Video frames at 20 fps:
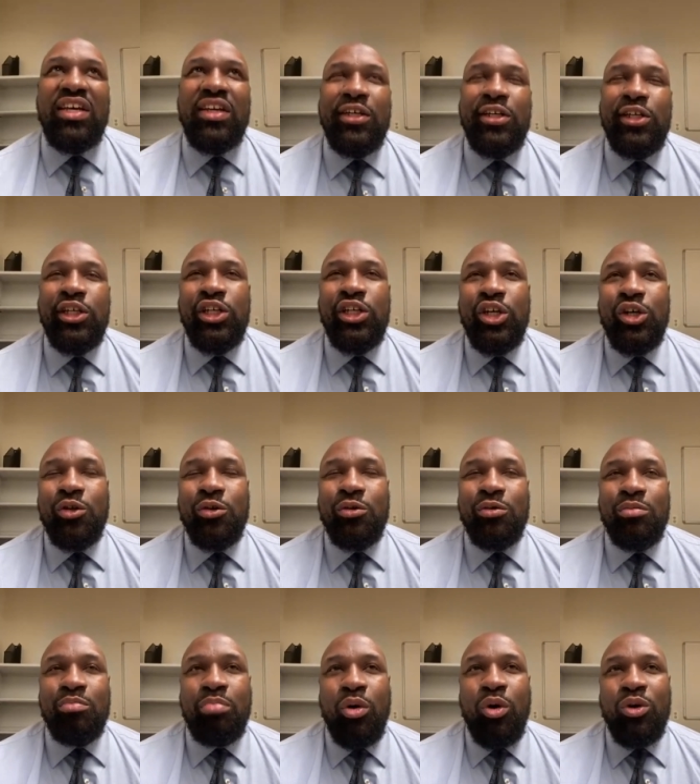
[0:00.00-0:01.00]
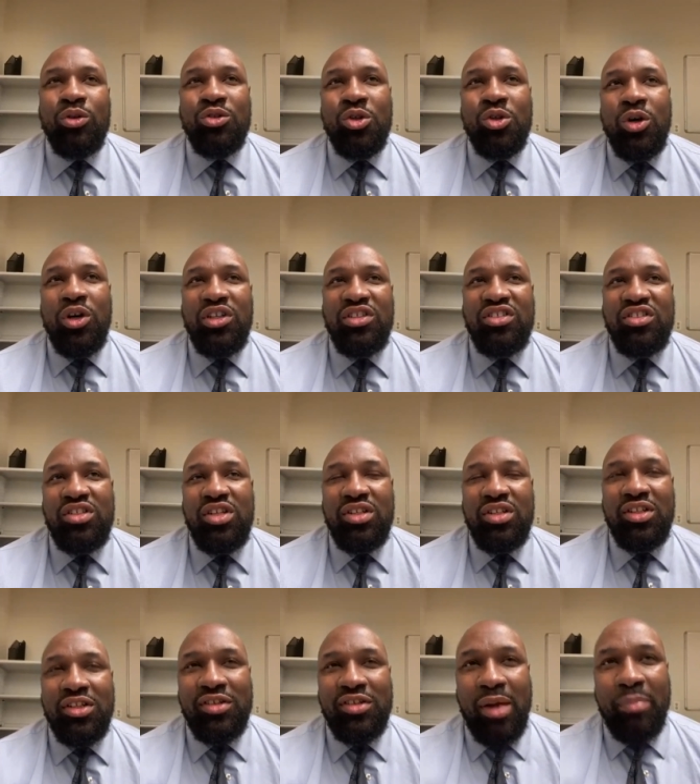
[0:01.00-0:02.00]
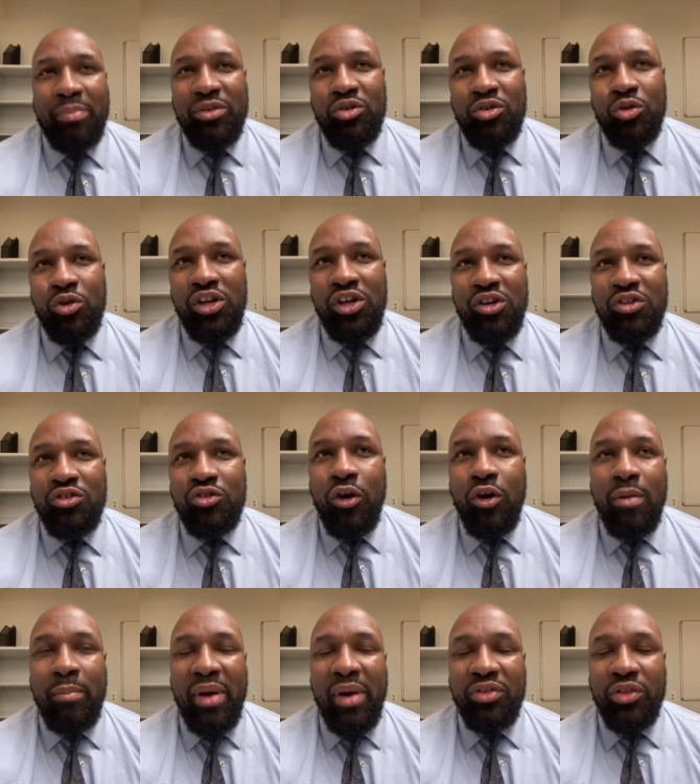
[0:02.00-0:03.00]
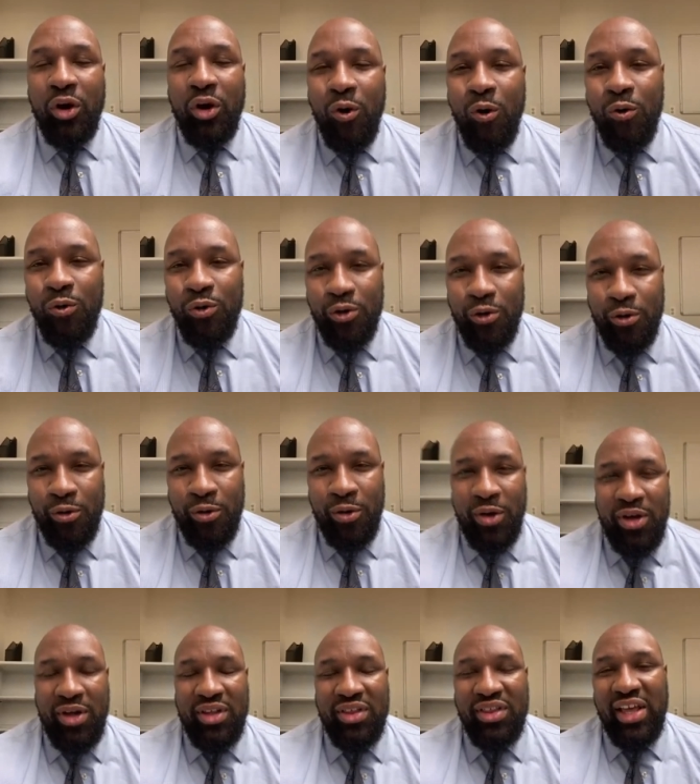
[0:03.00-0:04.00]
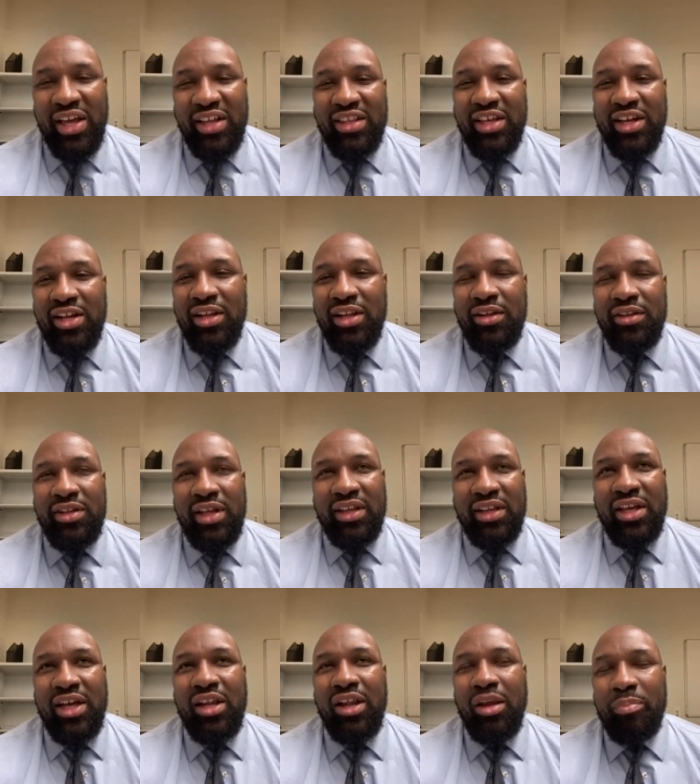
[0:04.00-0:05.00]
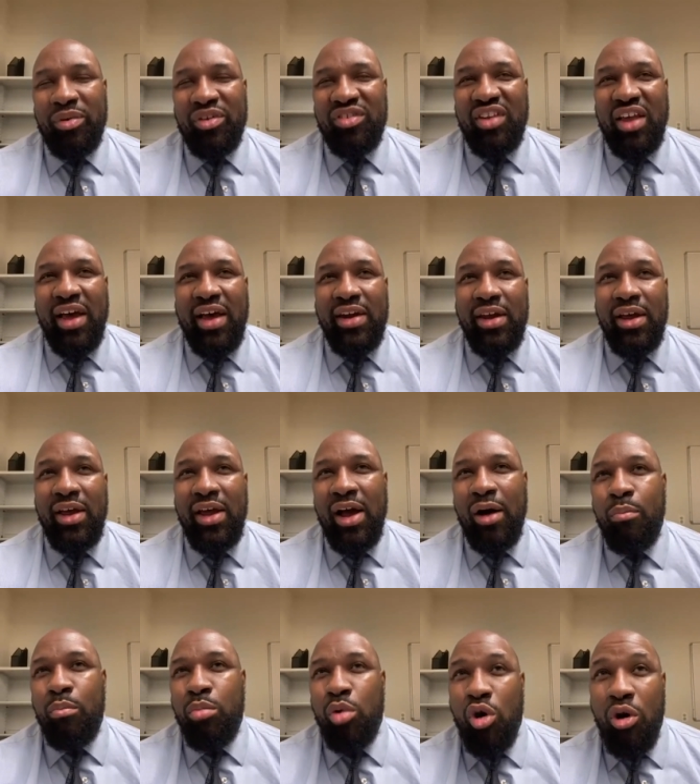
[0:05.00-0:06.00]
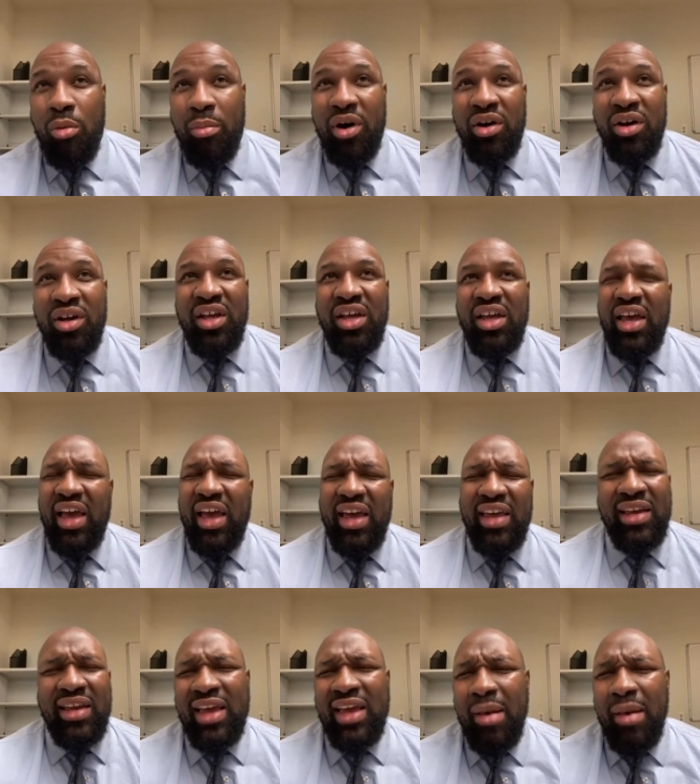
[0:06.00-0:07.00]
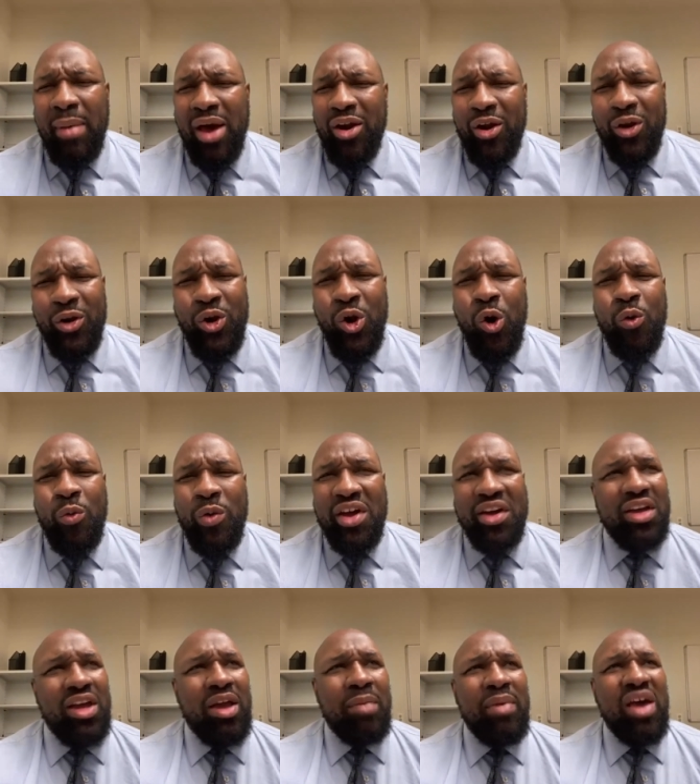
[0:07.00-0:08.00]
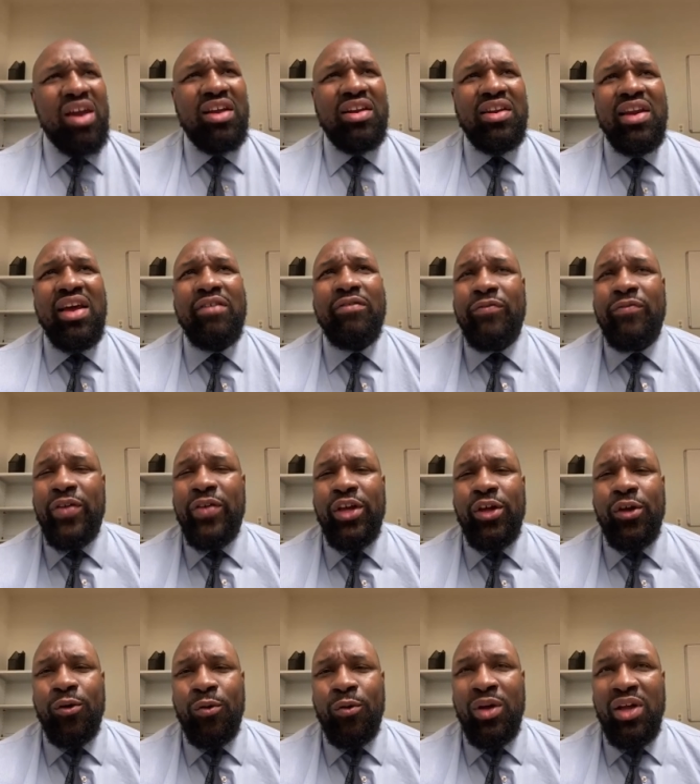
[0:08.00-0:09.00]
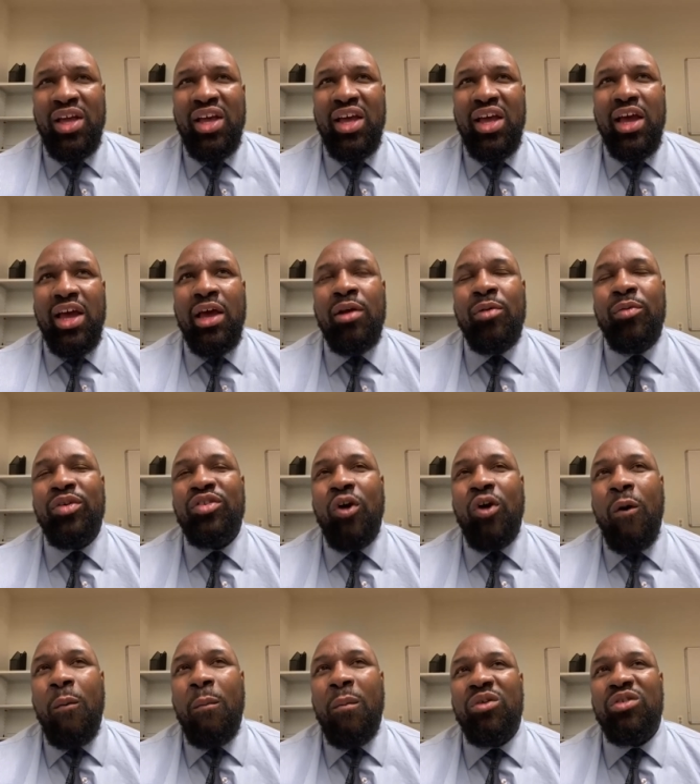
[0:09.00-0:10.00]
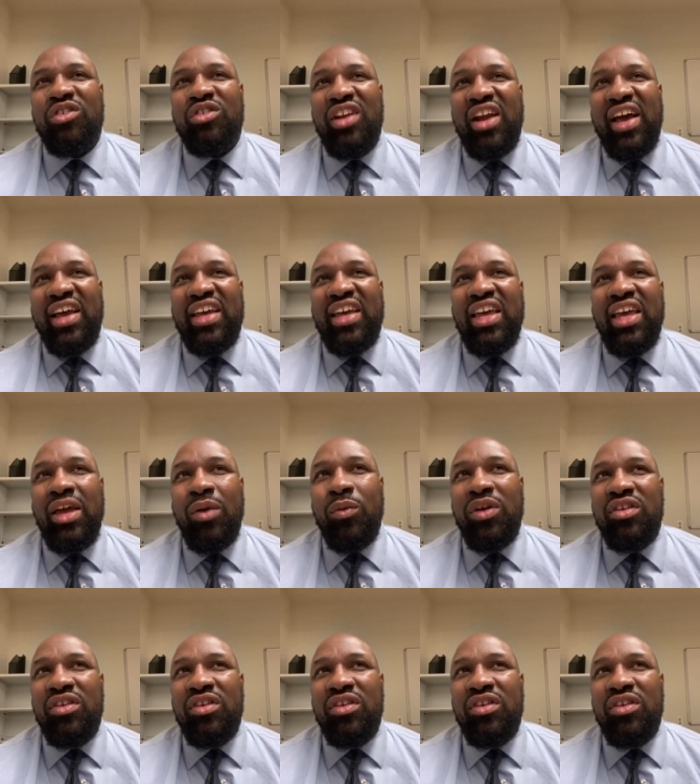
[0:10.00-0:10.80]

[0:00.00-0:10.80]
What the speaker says: you know, Paul George took this opportunity to talk about the owner that the Clippers had, Hal Boma, and it came out of nowhere. It came out of left field. And it was almost like he